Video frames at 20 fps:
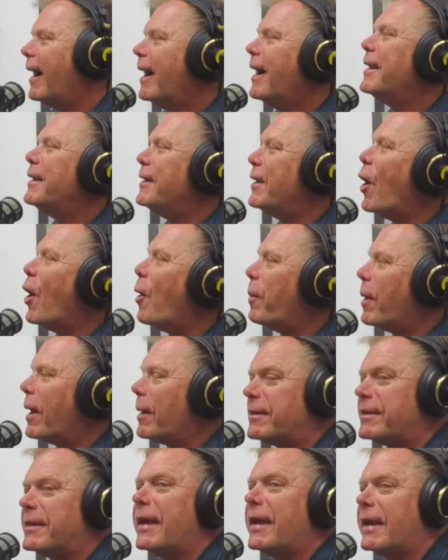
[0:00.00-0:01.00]
No, but
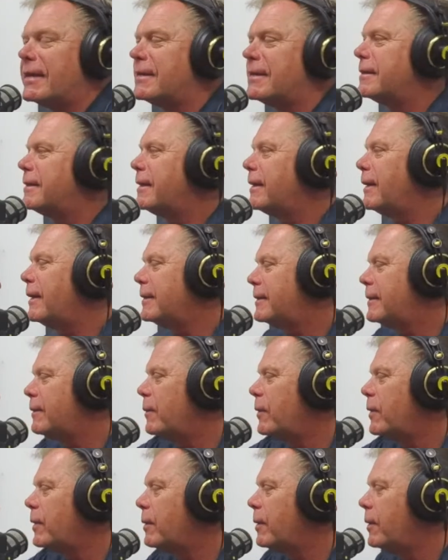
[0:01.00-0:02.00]
I'm saying is
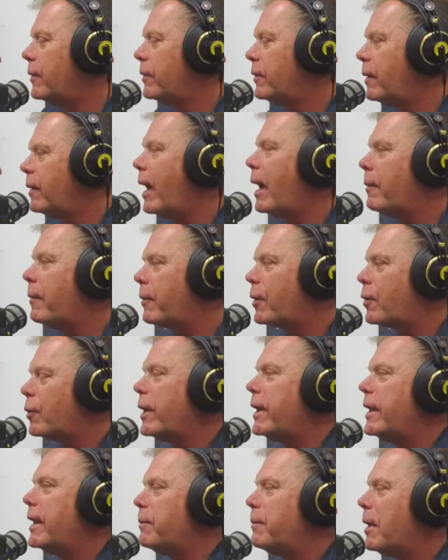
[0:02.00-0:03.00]
the
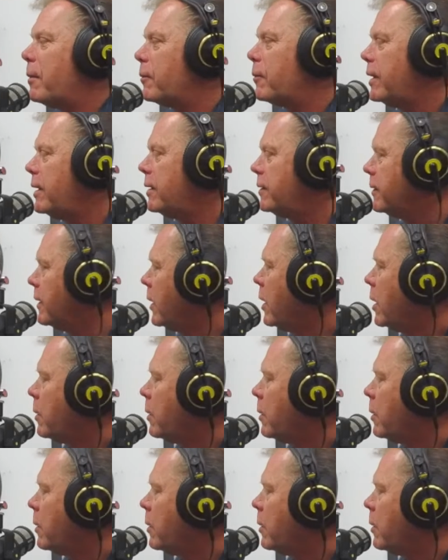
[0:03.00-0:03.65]
creating memories,